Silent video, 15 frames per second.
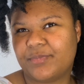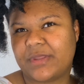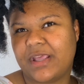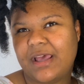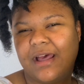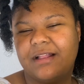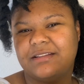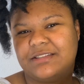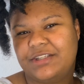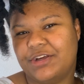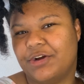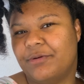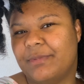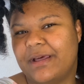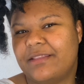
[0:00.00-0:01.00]

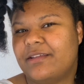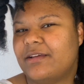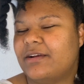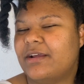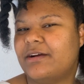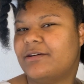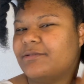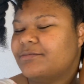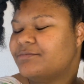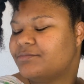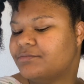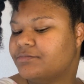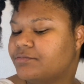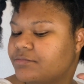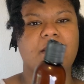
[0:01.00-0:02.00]
LCO method now.
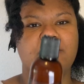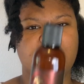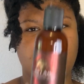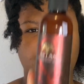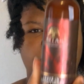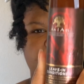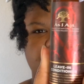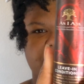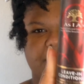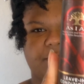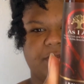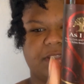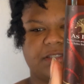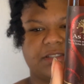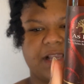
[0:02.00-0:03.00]
So I'm going in with
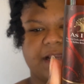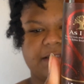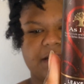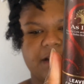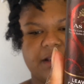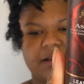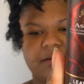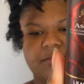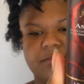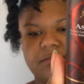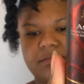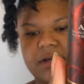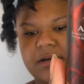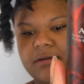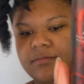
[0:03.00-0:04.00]
this As I
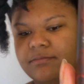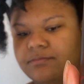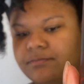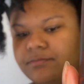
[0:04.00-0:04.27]
Am,